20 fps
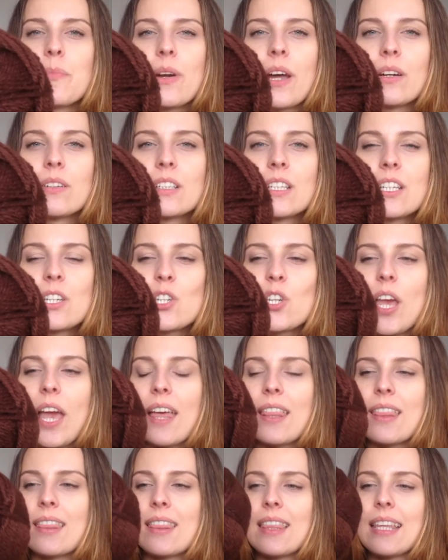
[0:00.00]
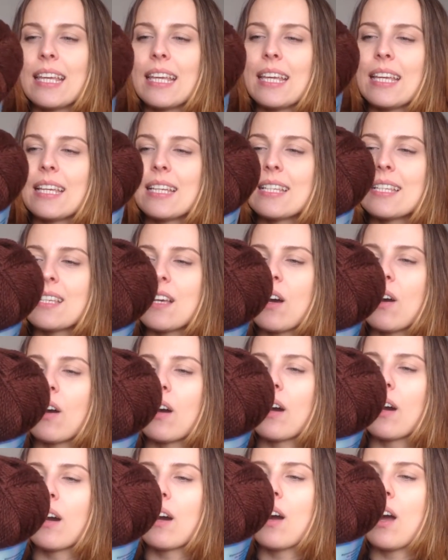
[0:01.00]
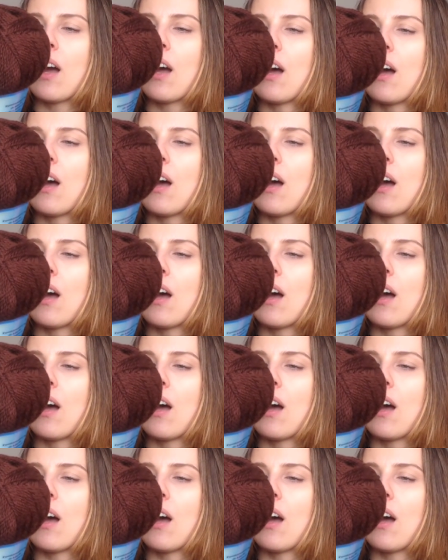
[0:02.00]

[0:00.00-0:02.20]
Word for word: Brownish, and these are